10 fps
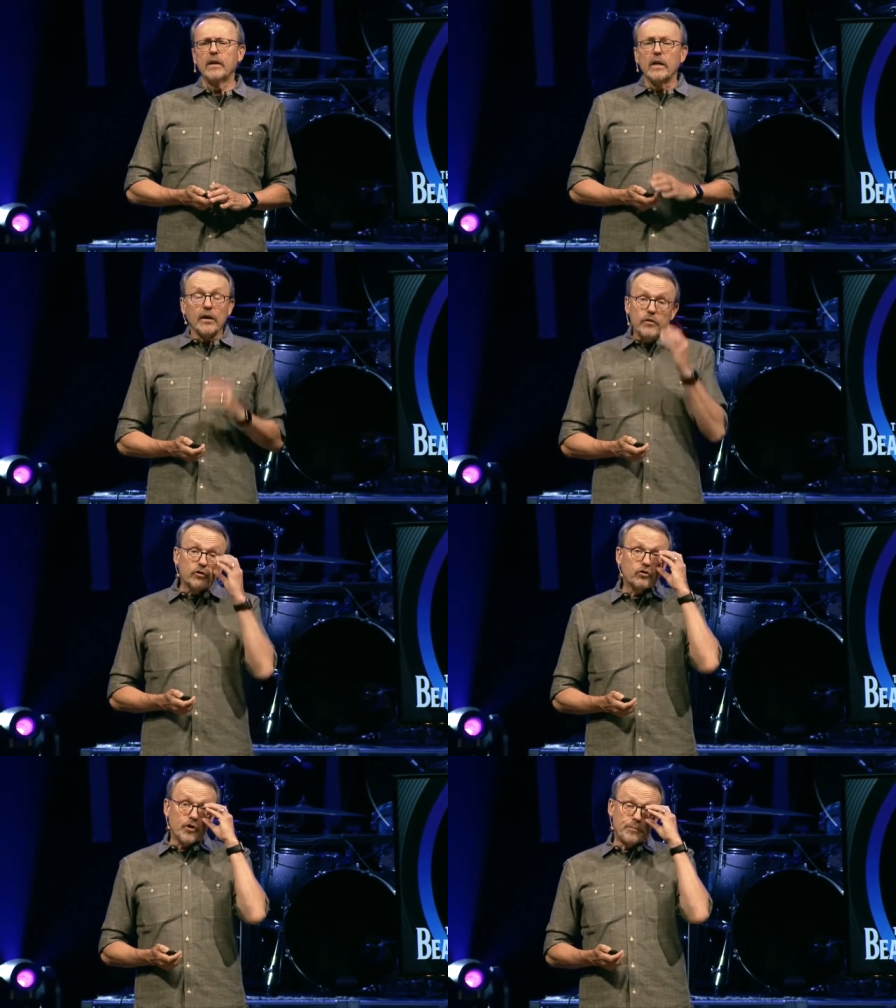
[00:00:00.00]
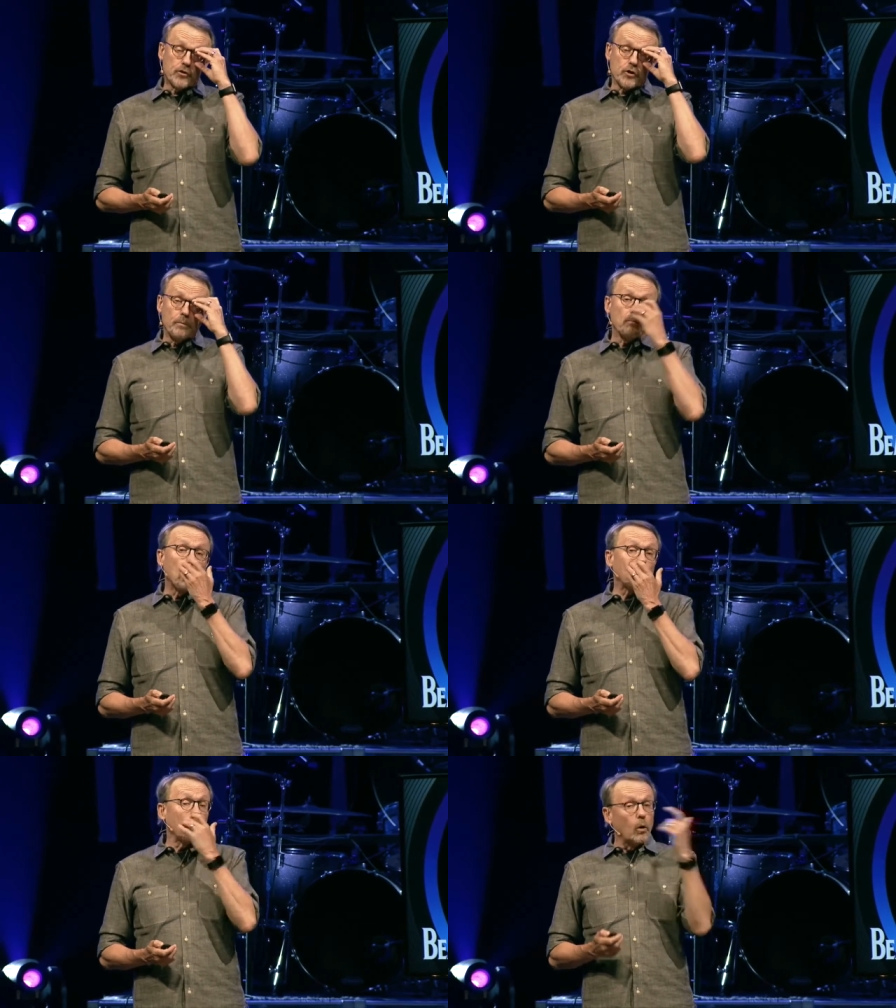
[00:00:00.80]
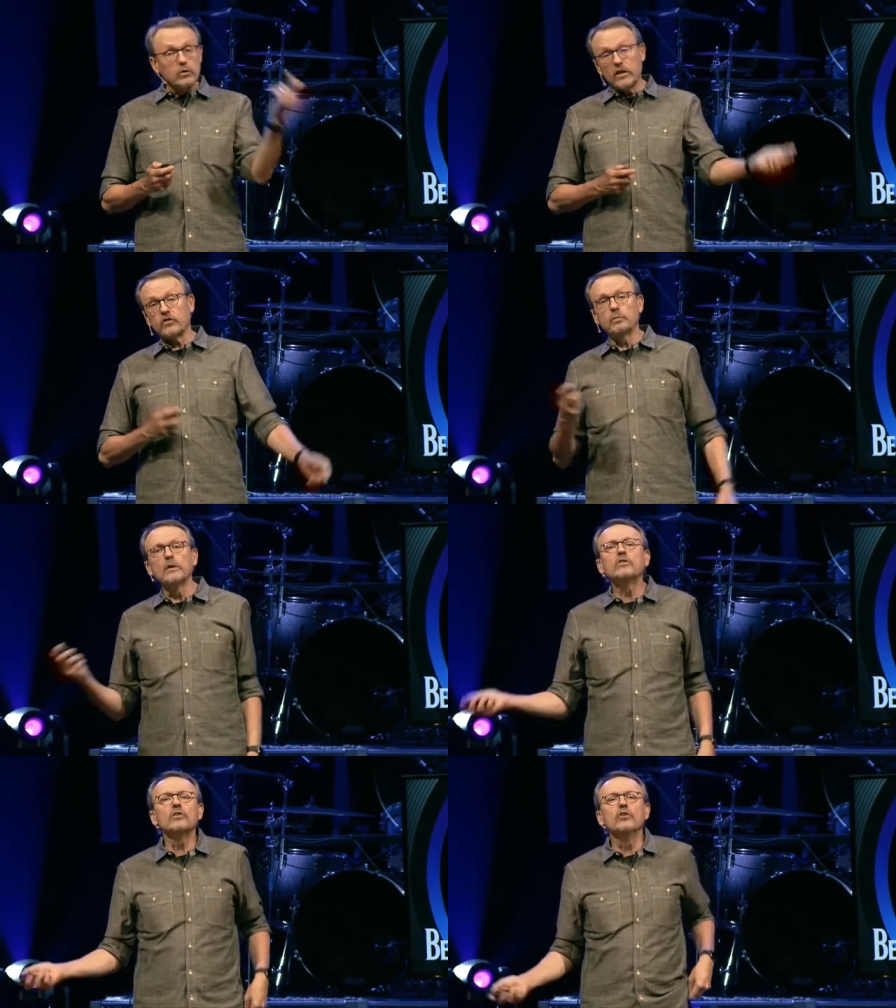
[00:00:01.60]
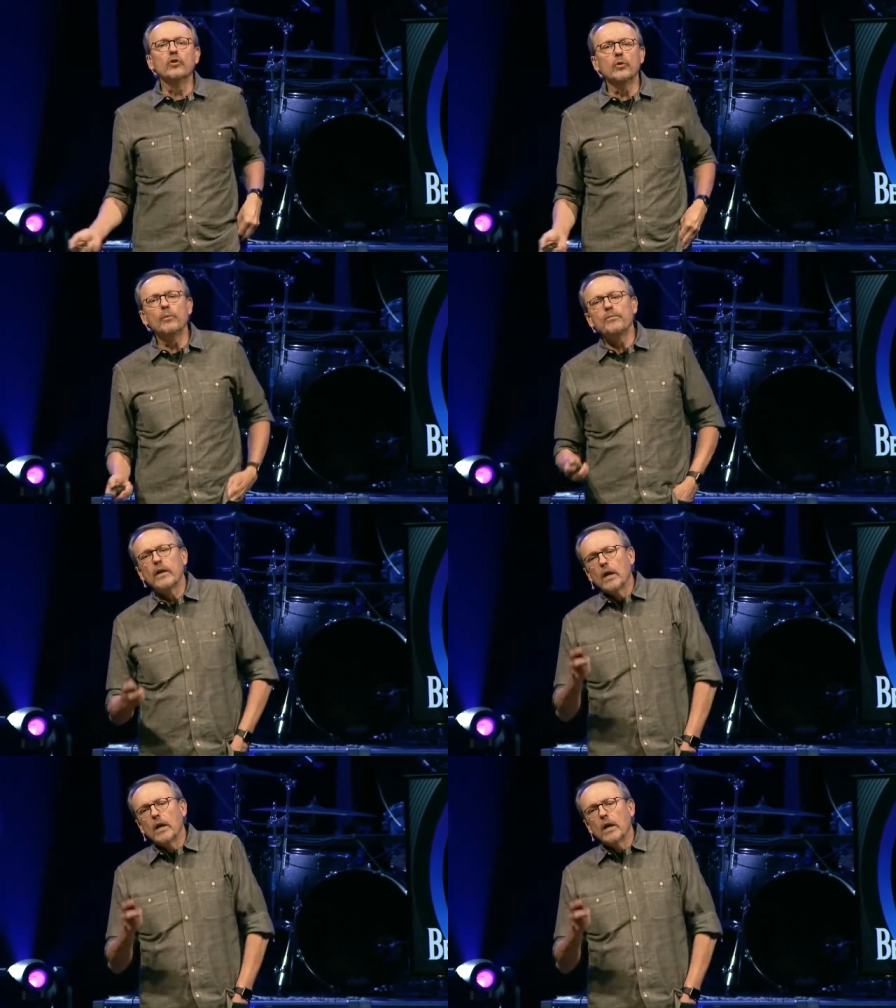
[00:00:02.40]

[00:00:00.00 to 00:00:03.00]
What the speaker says: In the scripture, both Old Testament and New,